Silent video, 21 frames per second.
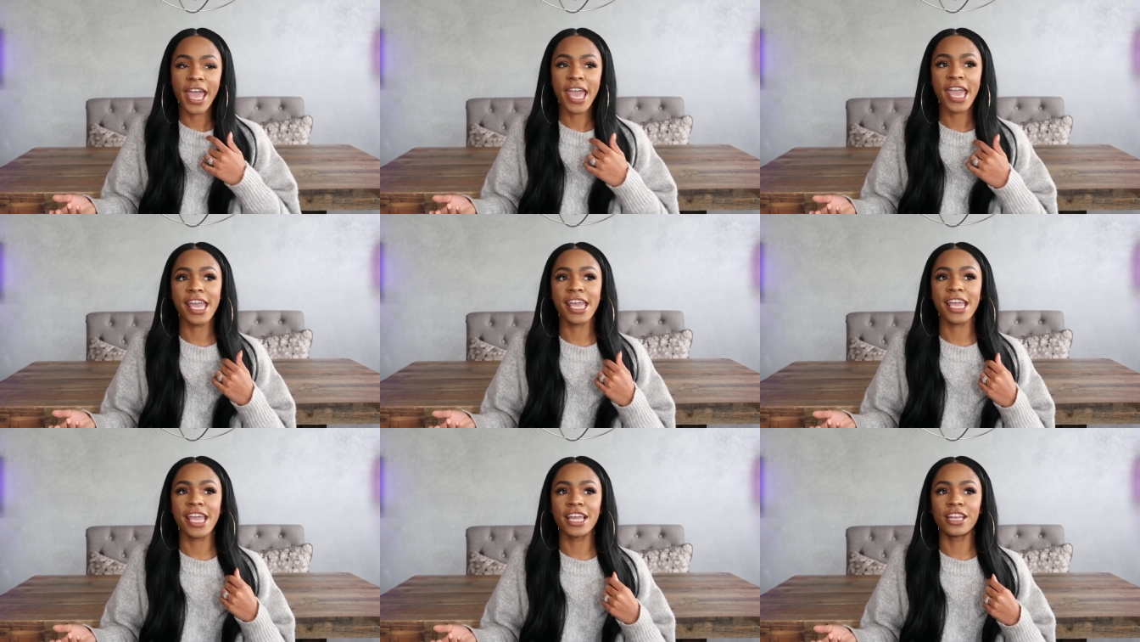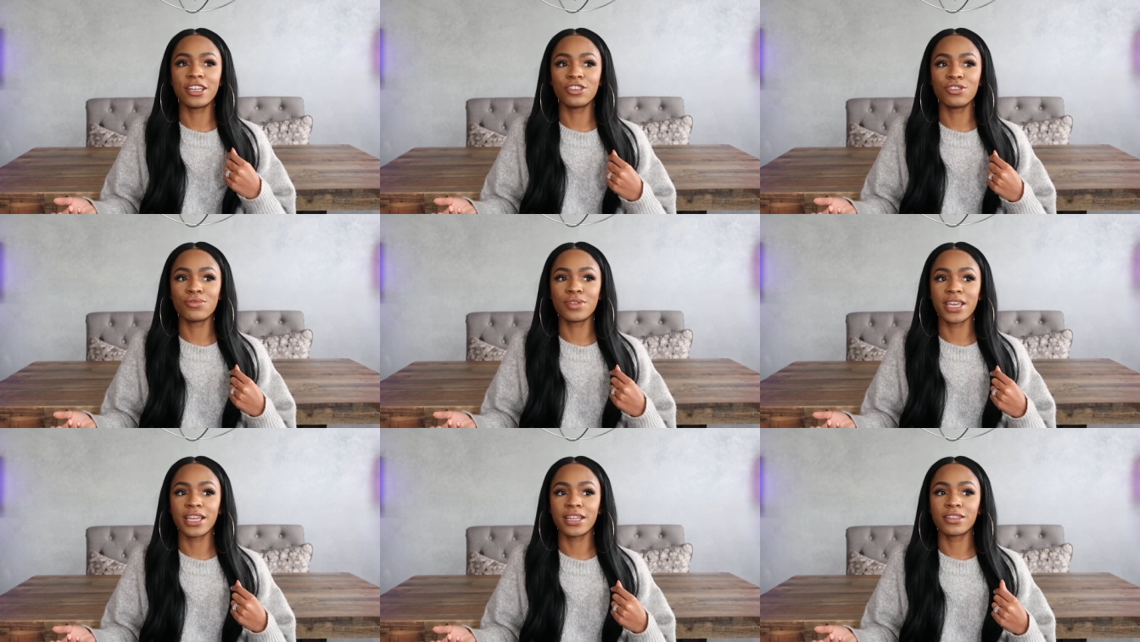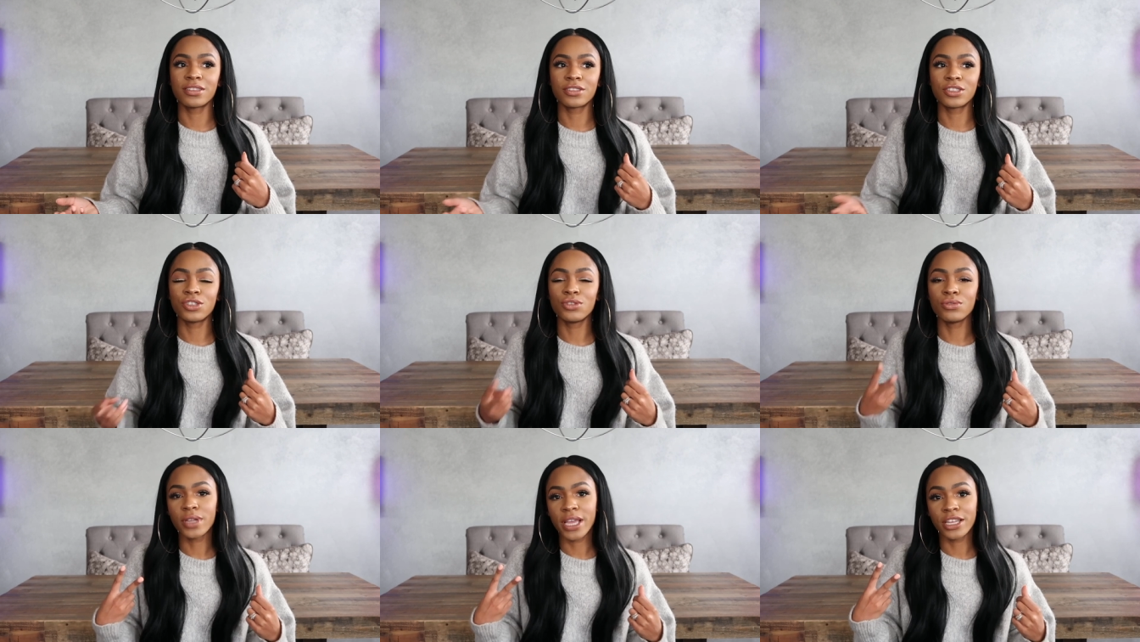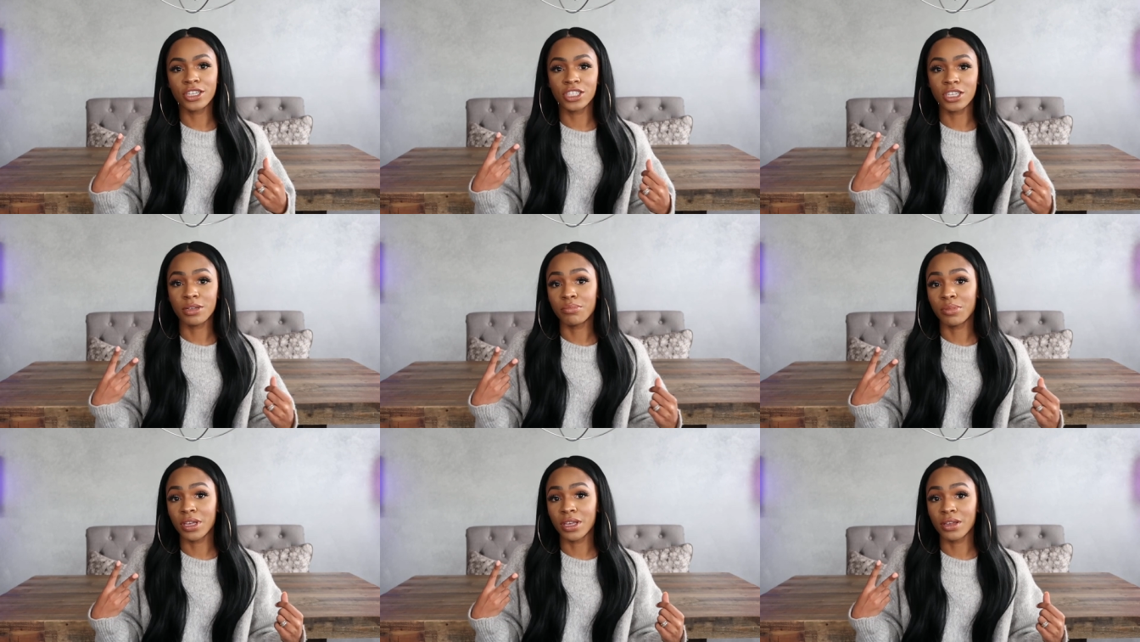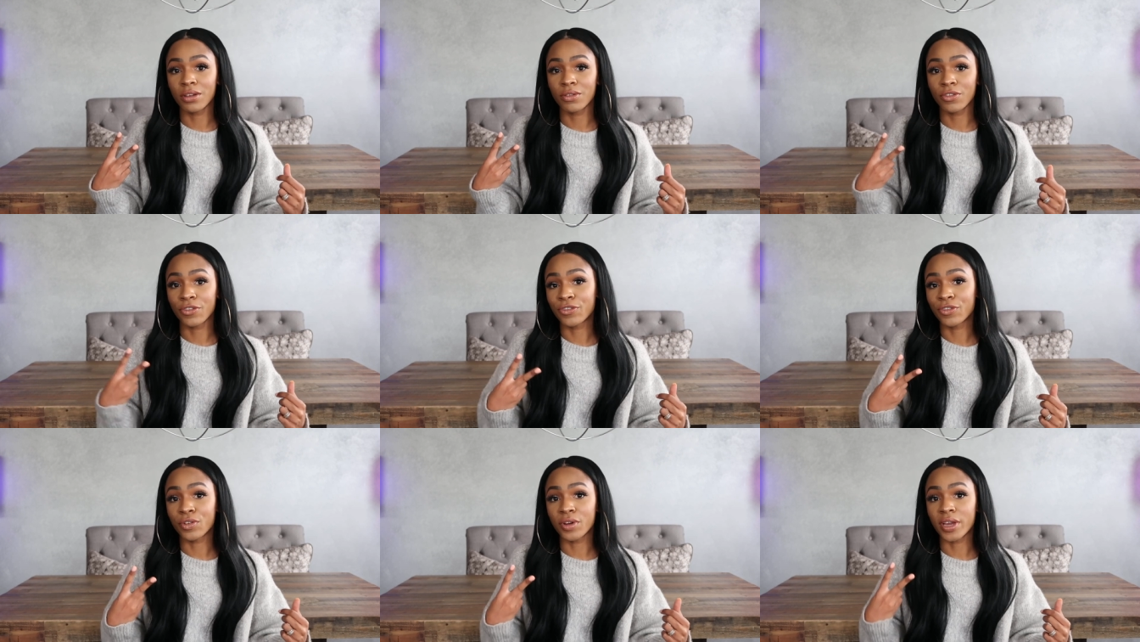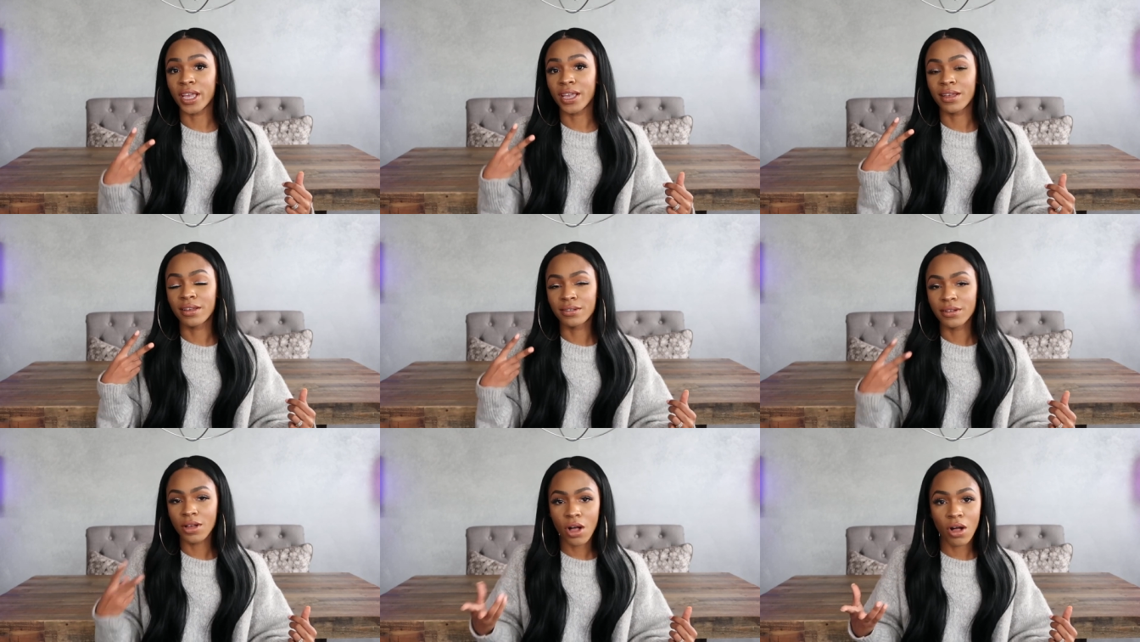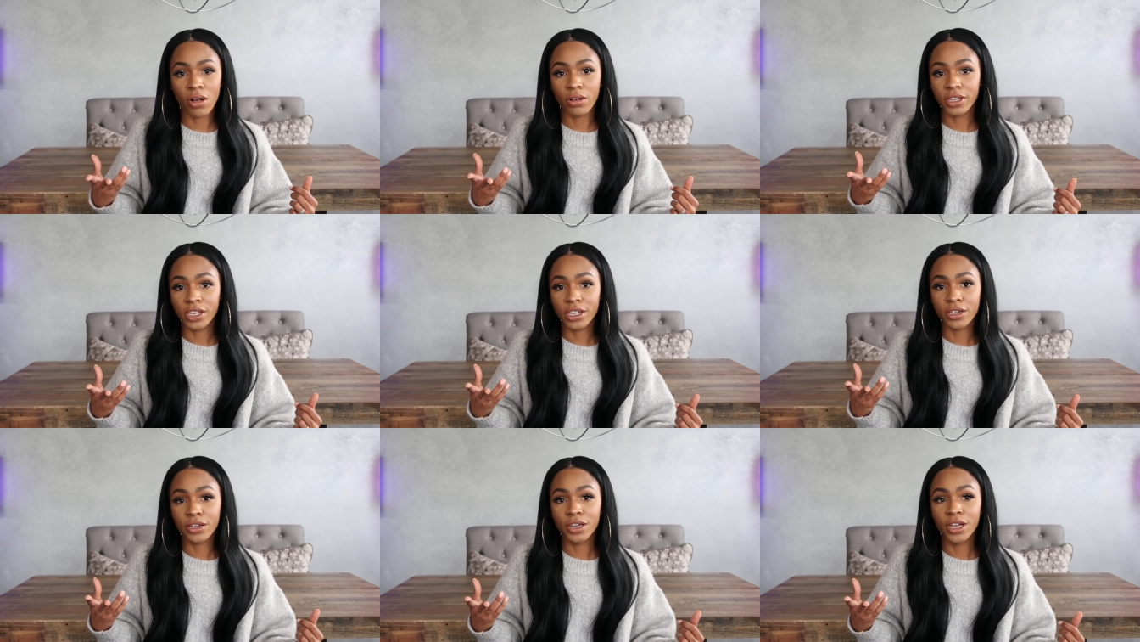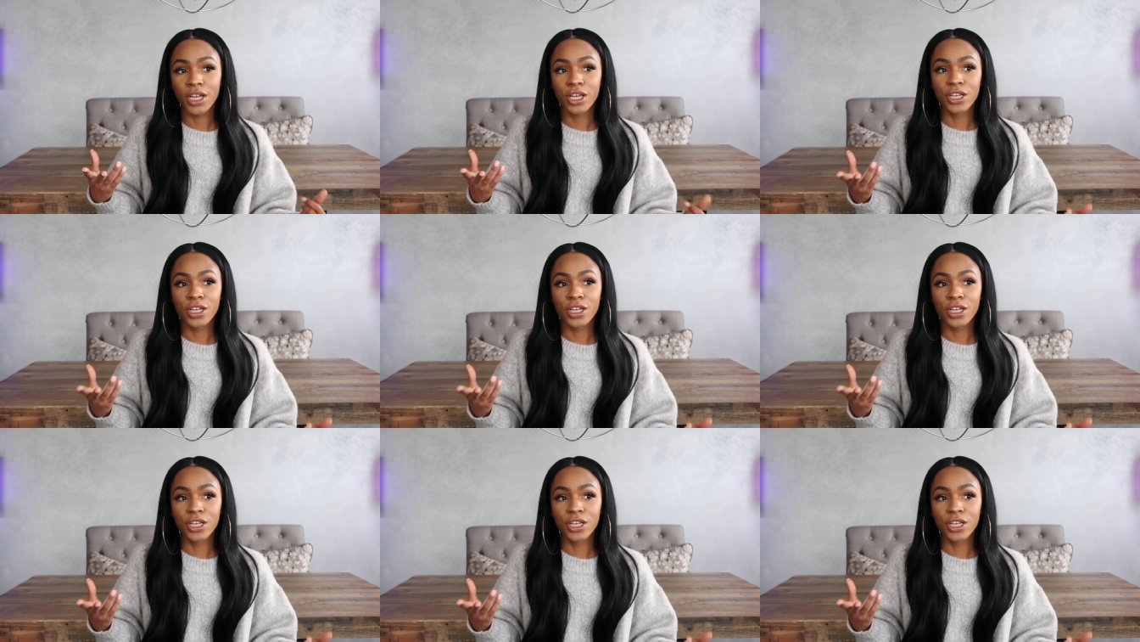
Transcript: and you get two-day shipping for free all year.